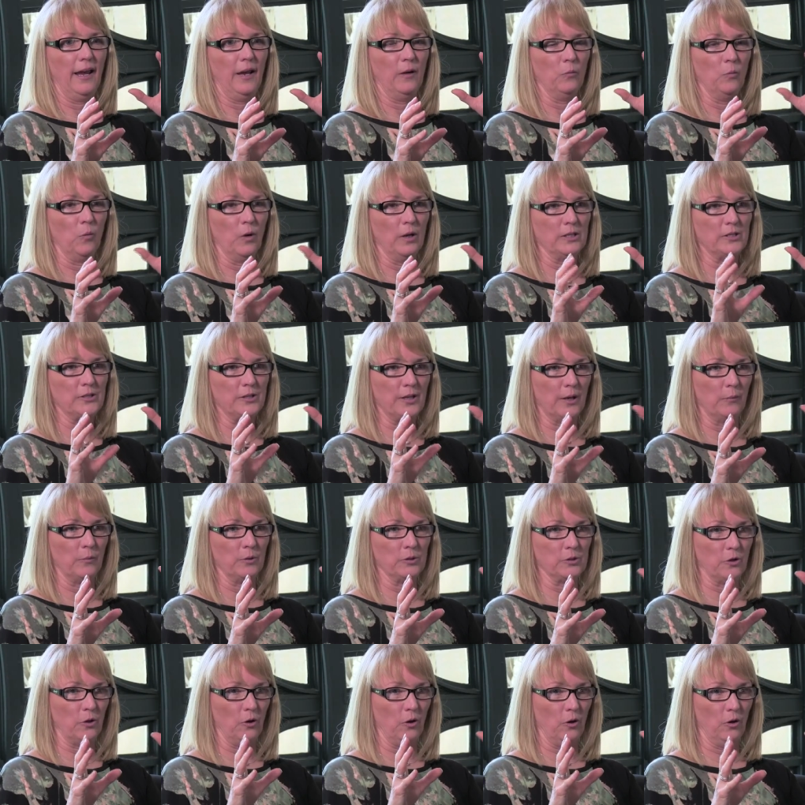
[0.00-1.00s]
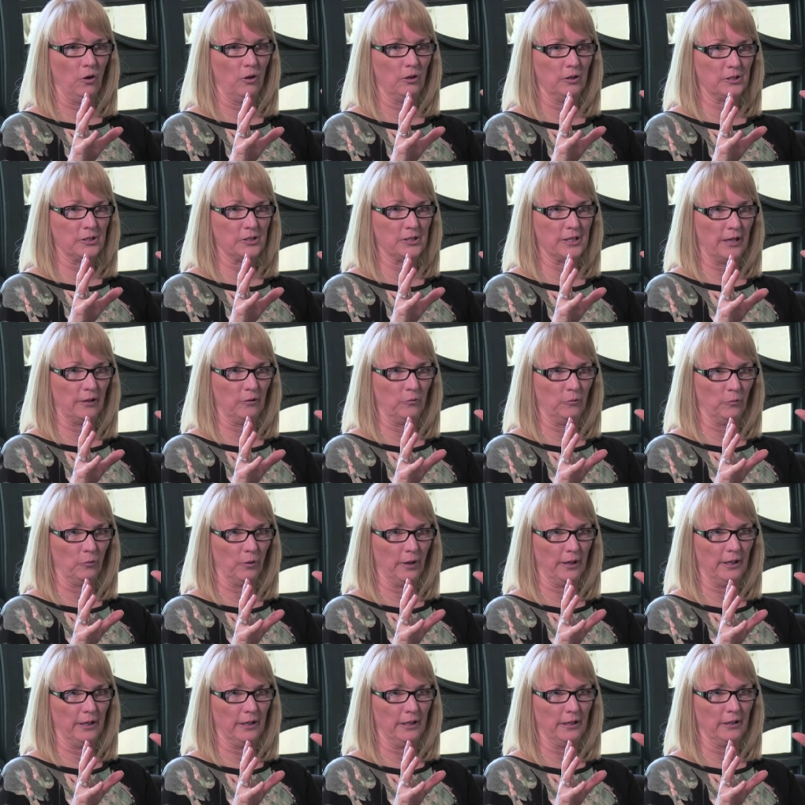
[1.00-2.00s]
And once that was all set
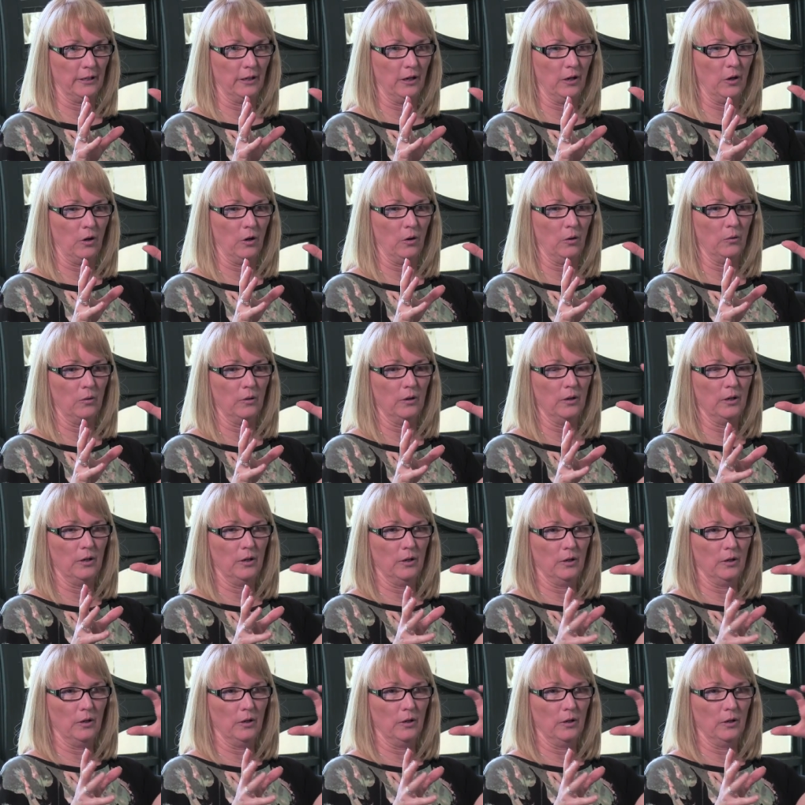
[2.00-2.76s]
and ready to go,